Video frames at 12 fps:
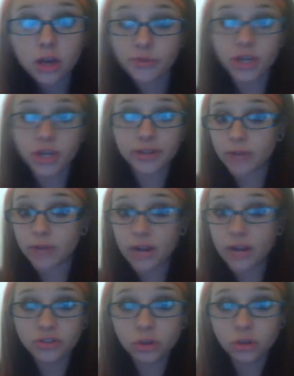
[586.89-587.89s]
Because when
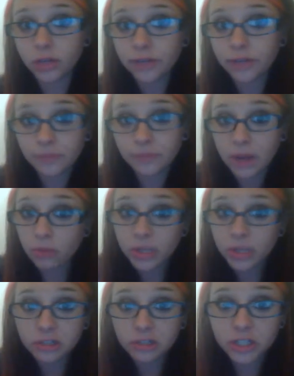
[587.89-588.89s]
I was going in for my
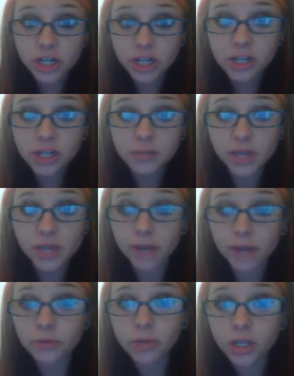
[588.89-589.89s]
weekly checkups
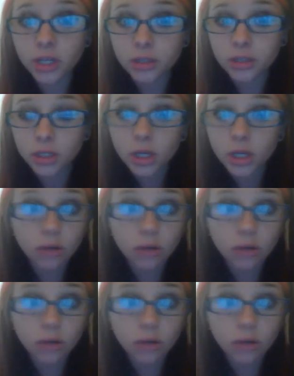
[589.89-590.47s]
every week,